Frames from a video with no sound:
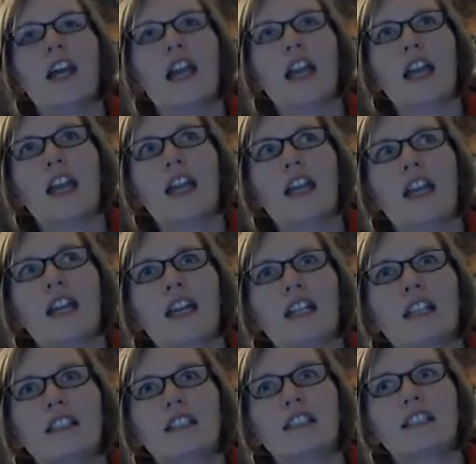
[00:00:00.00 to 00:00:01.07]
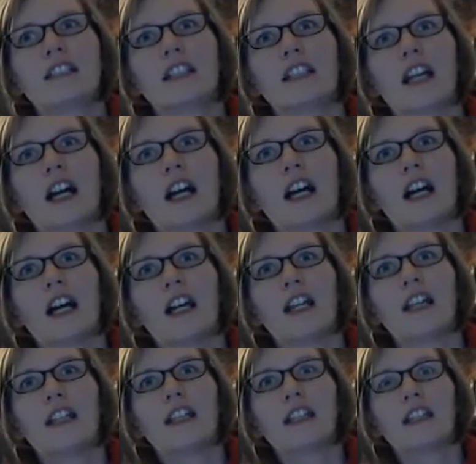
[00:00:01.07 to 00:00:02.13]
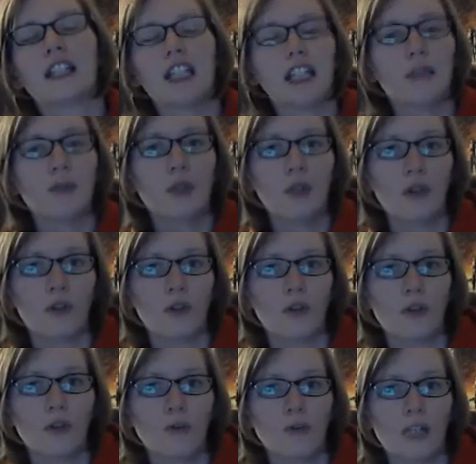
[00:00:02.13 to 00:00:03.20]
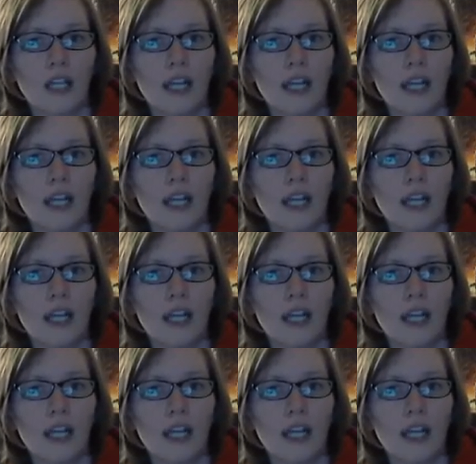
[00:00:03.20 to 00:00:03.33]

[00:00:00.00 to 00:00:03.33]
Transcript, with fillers: and I came home